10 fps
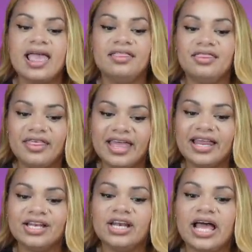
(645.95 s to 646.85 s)
and
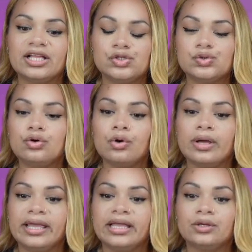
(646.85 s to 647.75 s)
then I do go
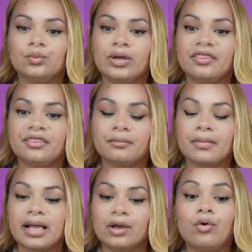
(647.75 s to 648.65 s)
in with
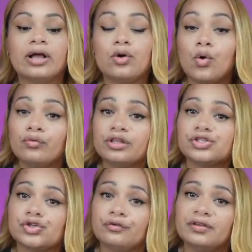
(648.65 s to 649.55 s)
my, I go over the
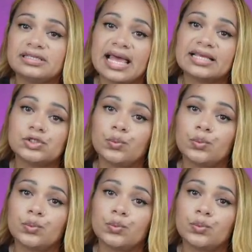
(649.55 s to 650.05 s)
surface as